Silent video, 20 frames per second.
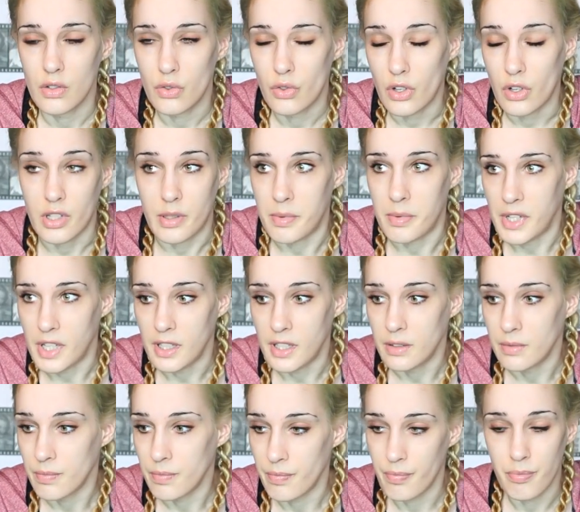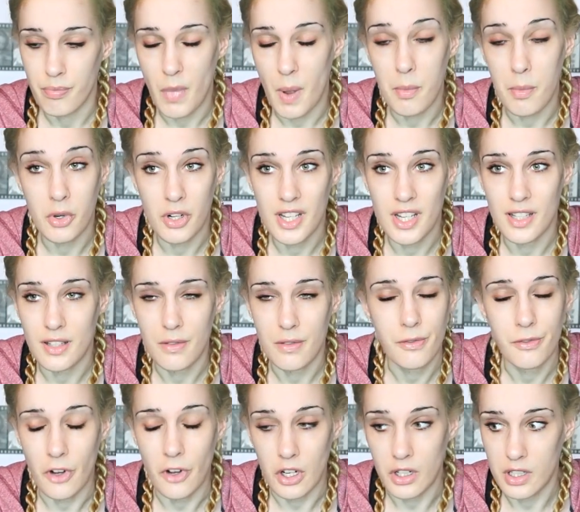Trust me, my body is
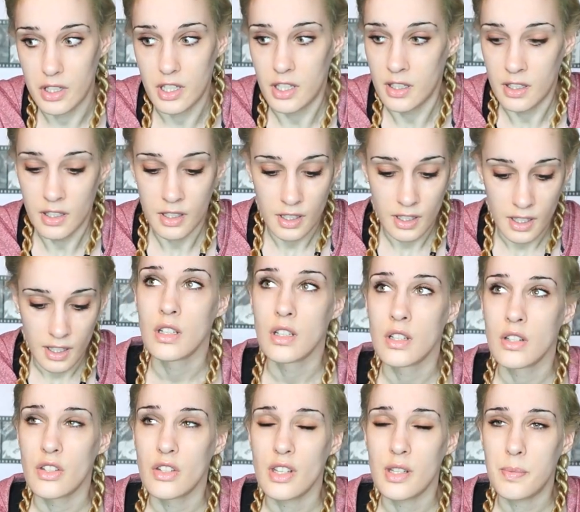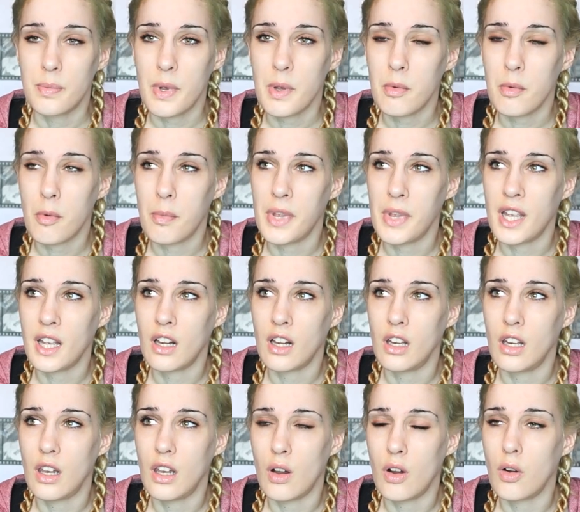fucked. So there's people being
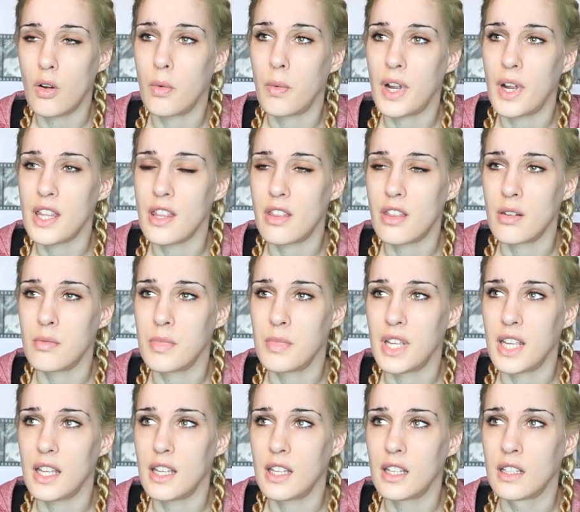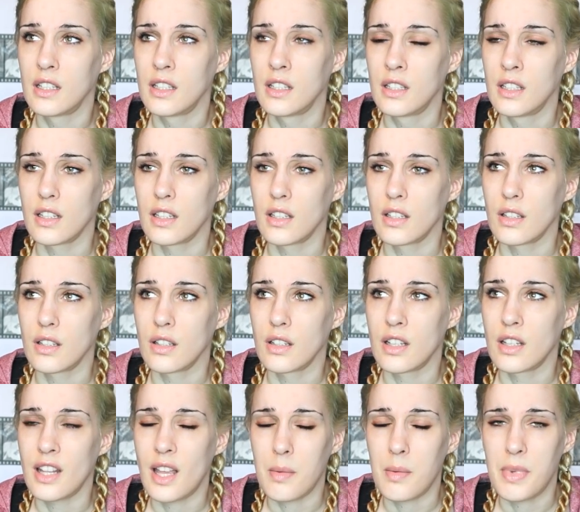a lower weight than me,
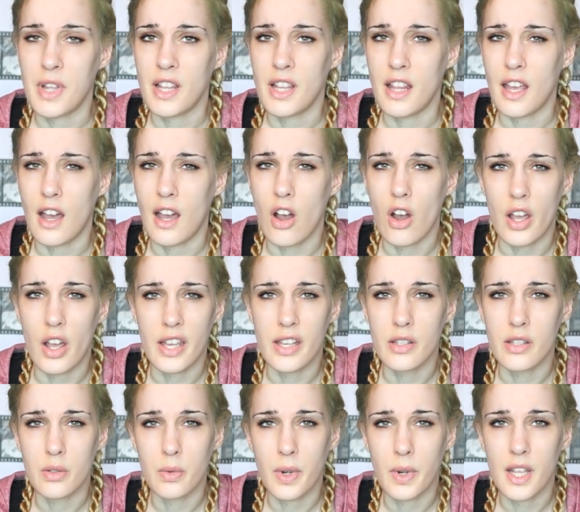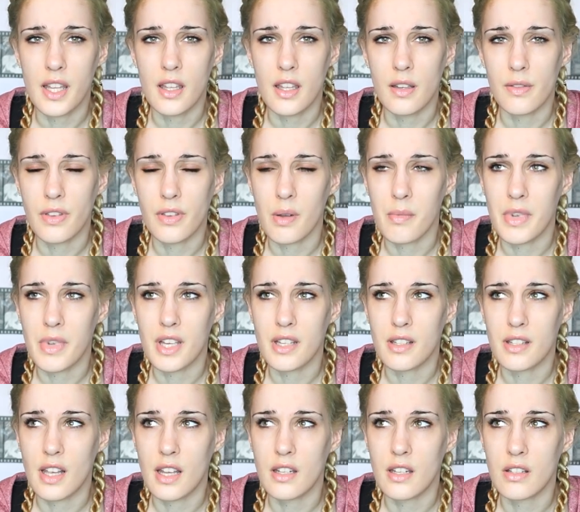and that being their highest weight, if that
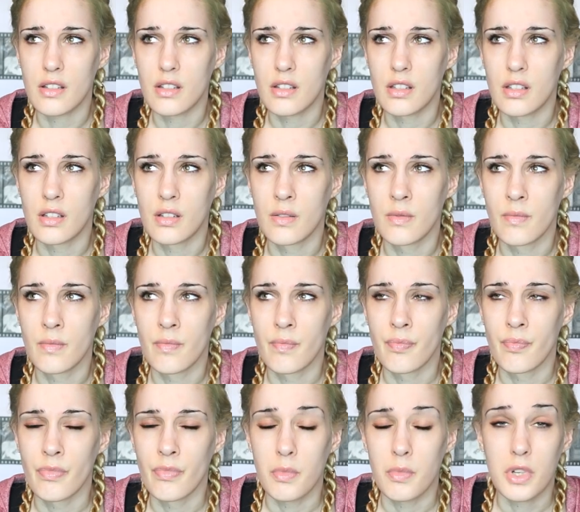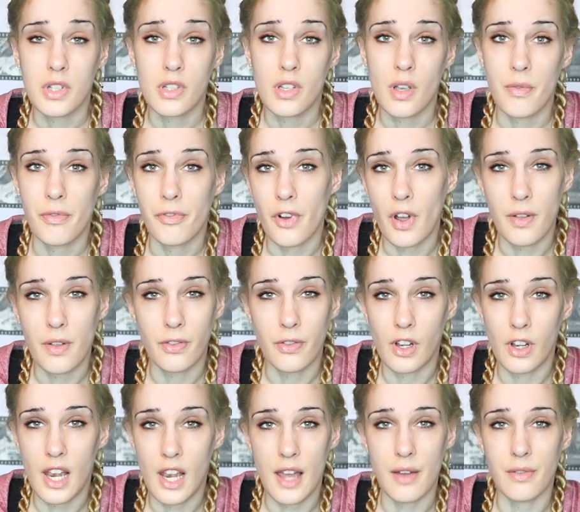makes sense. Because I'm
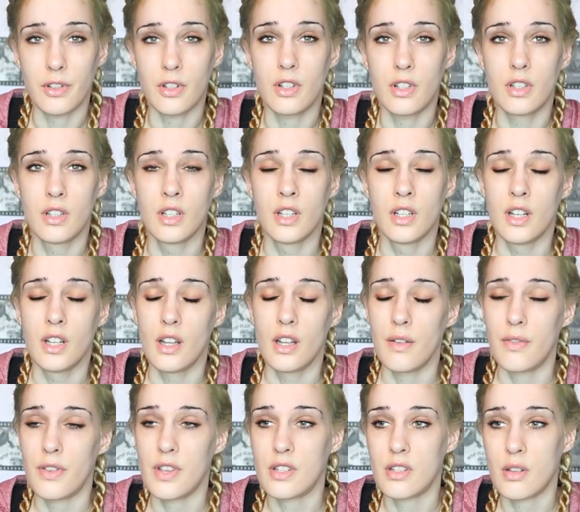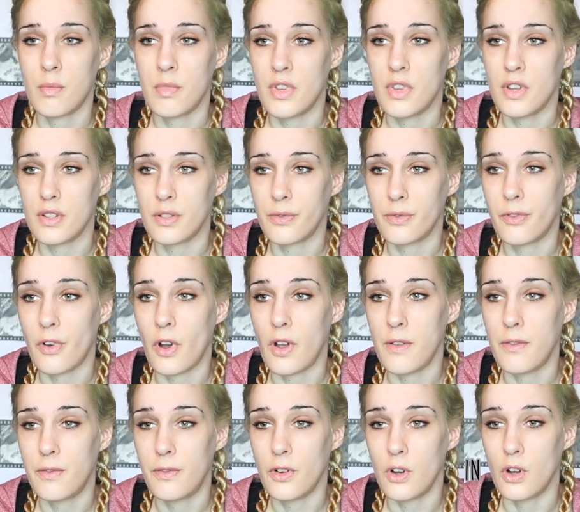5'11", if there's someone that's
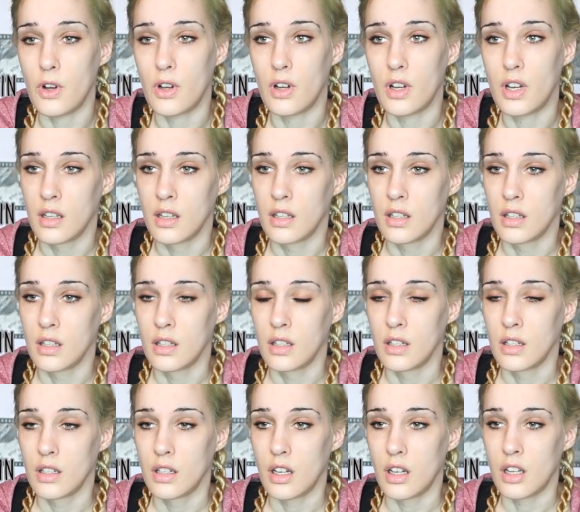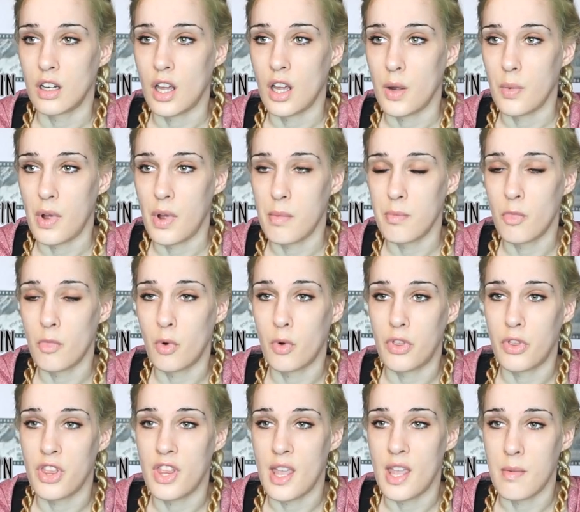5 foot and I weigh
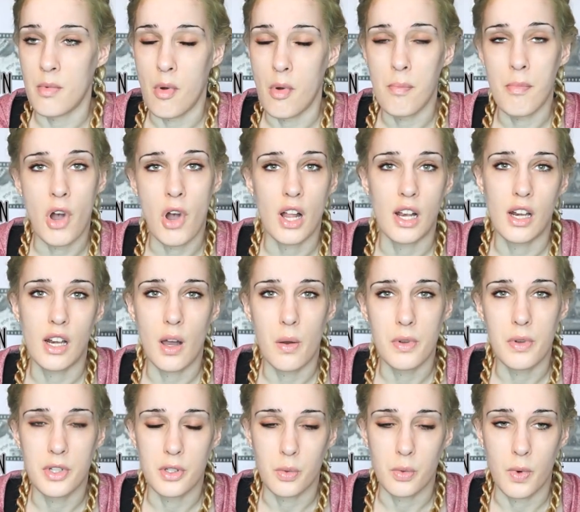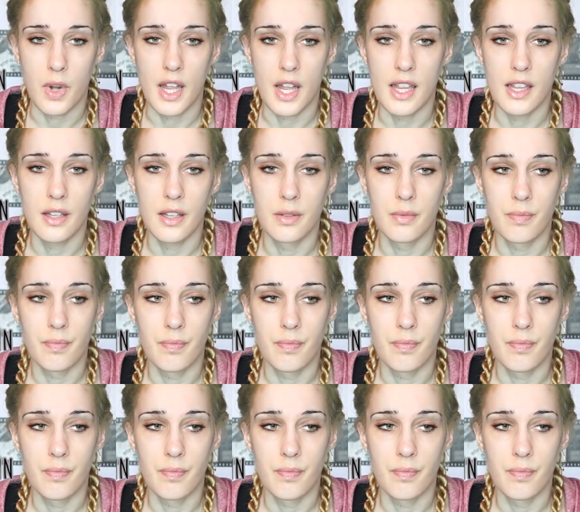more than them at my lowest weight,